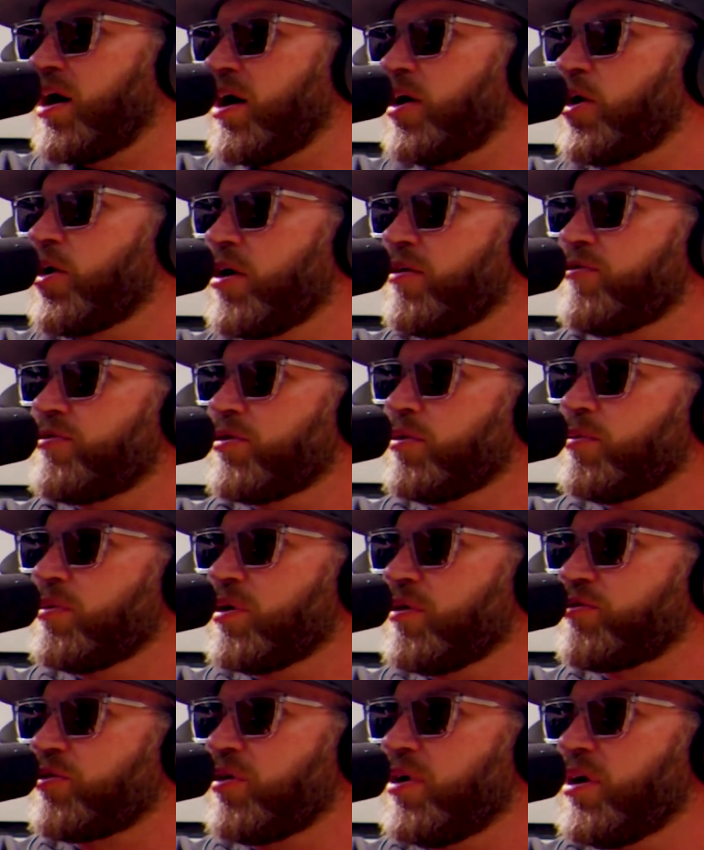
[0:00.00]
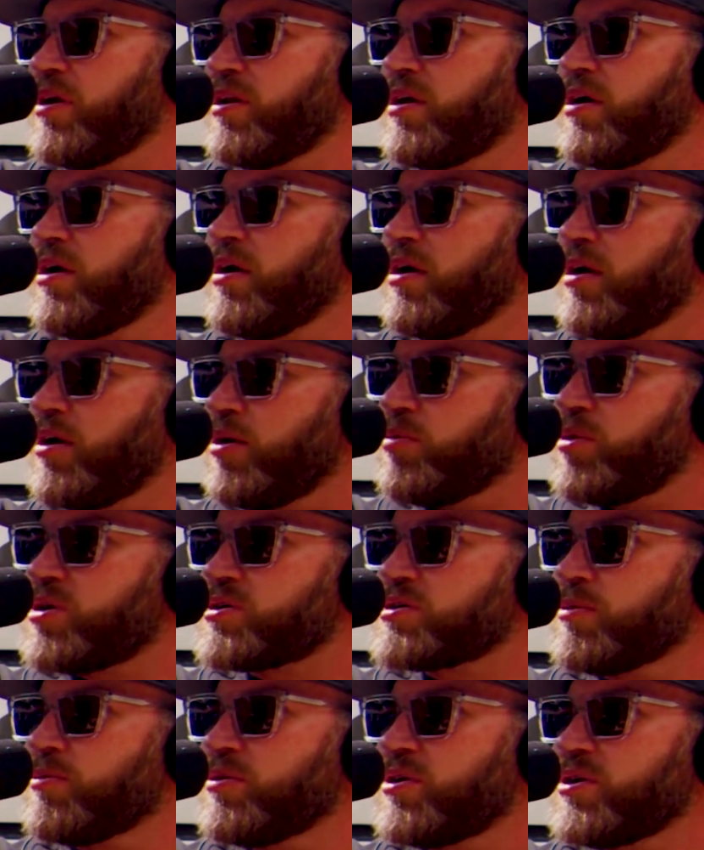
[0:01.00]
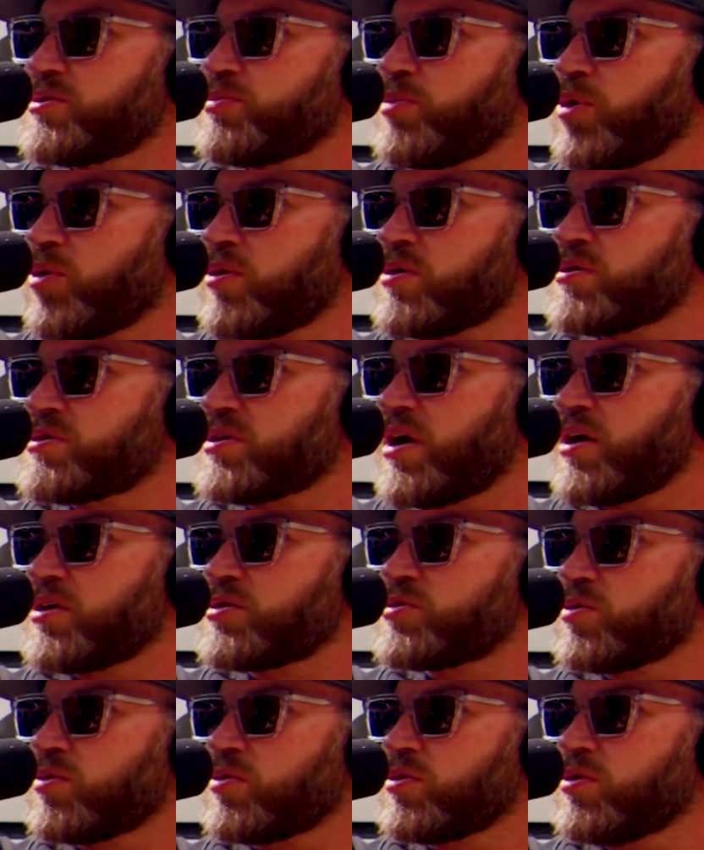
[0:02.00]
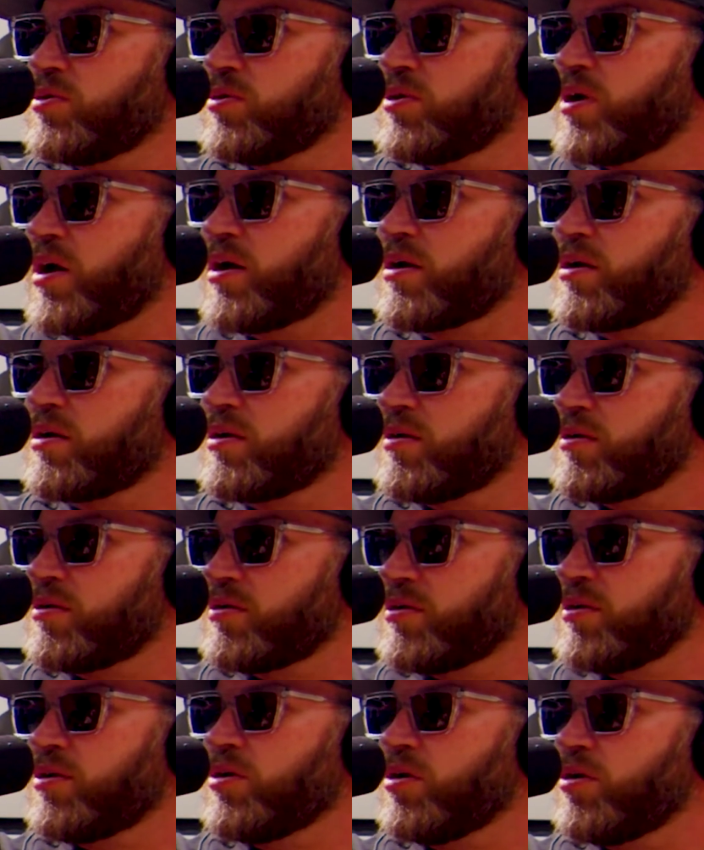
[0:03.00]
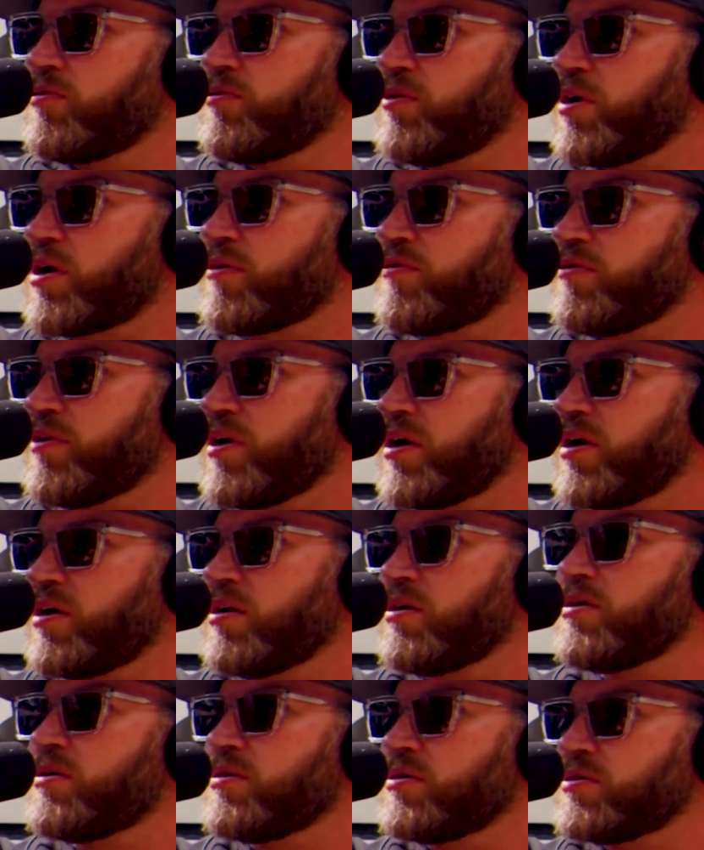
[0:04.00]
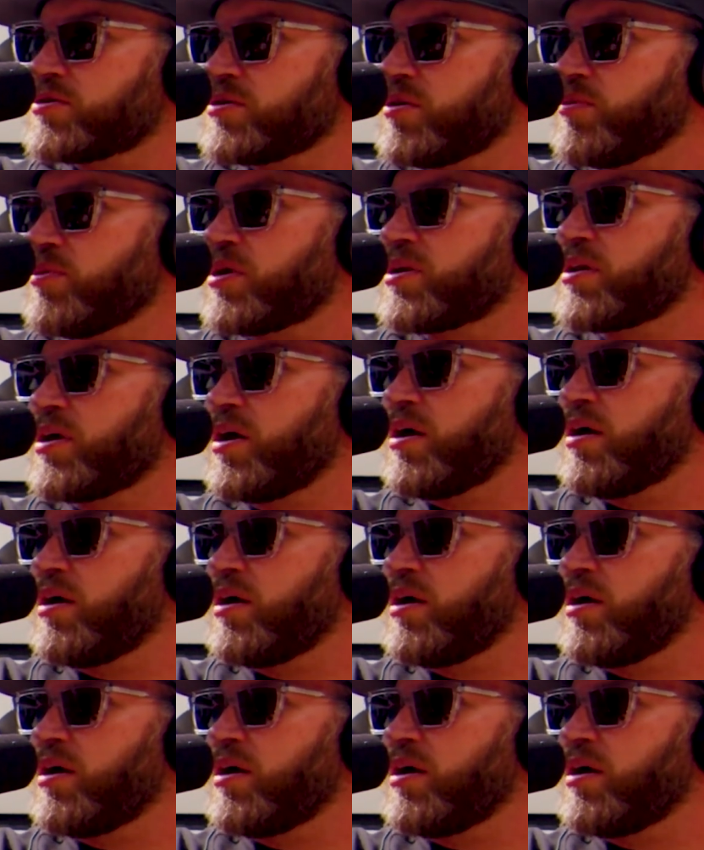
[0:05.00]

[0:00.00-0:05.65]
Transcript: heard it from a friend, but some of these porn sites will do like, fuck a fan, something like that.